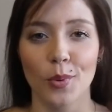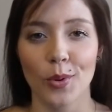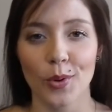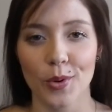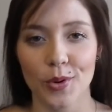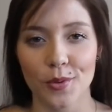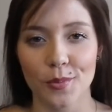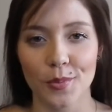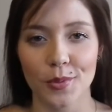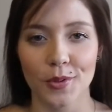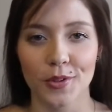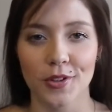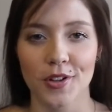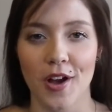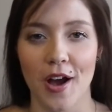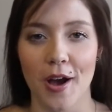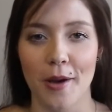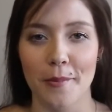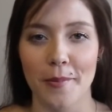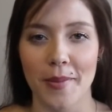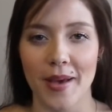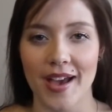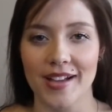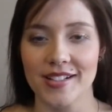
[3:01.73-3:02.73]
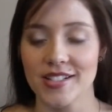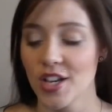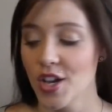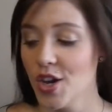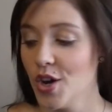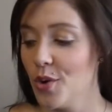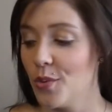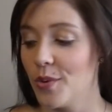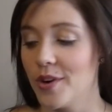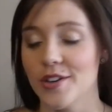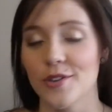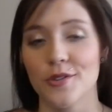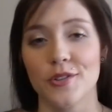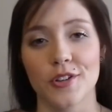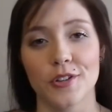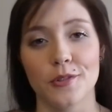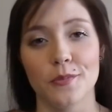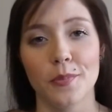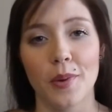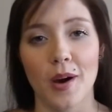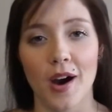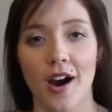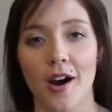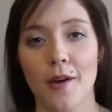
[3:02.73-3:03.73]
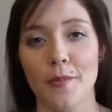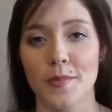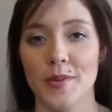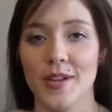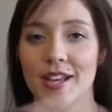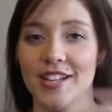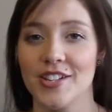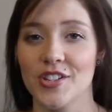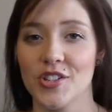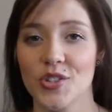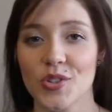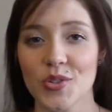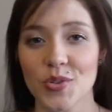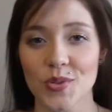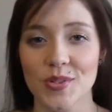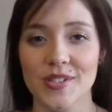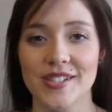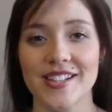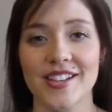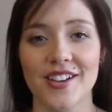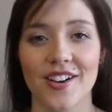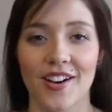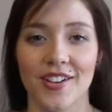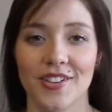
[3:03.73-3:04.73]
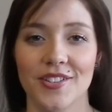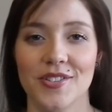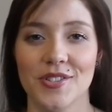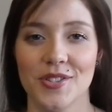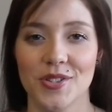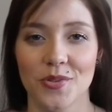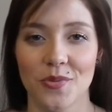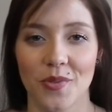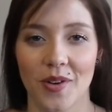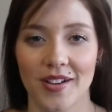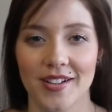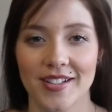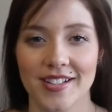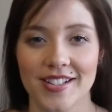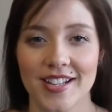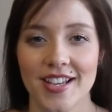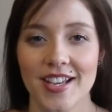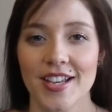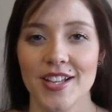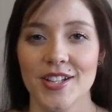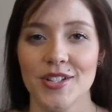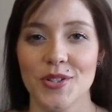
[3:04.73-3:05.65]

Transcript: portable compact where you could pop and choose the colors you wanted